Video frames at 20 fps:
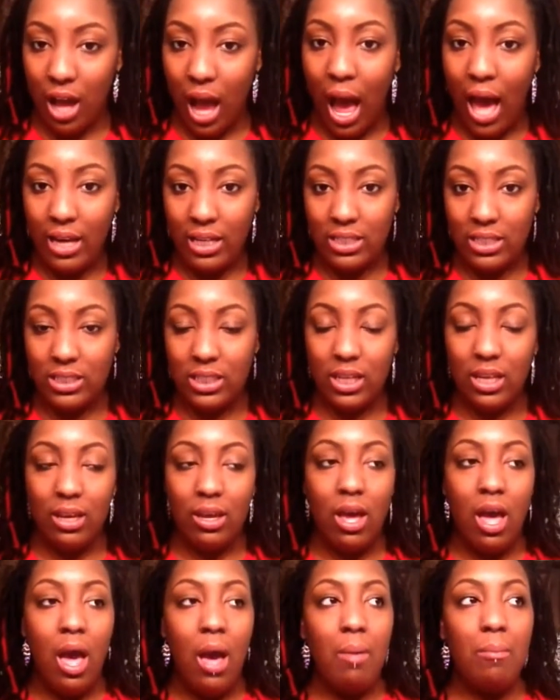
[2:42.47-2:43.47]

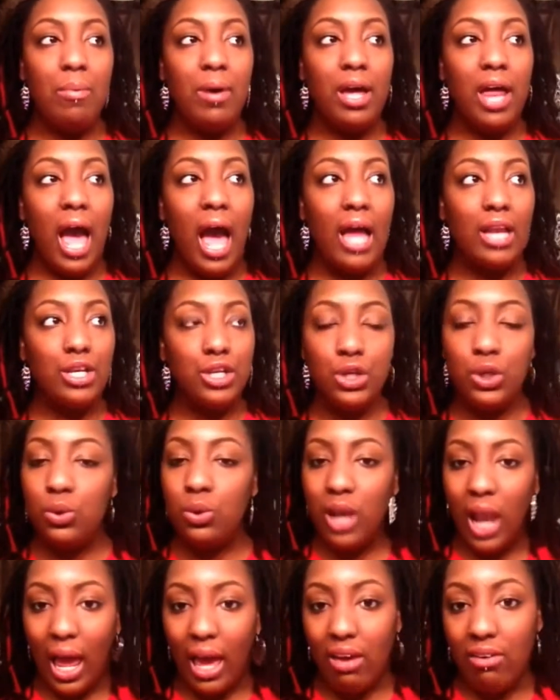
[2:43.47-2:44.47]
honestly, but I
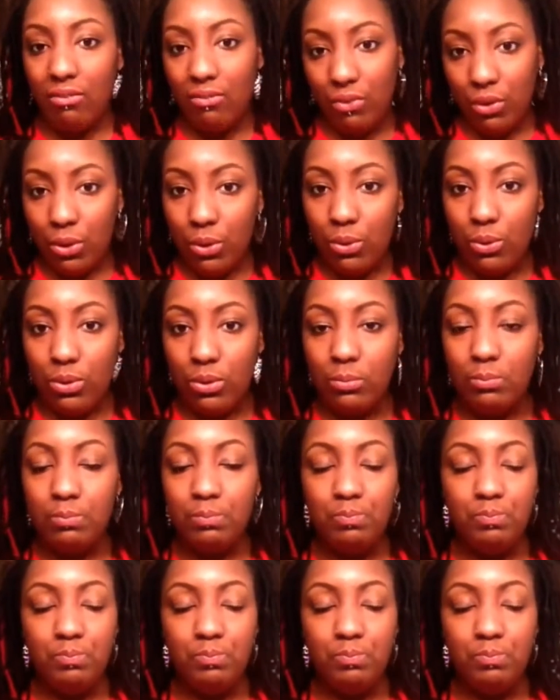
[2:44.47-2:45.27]
do like food.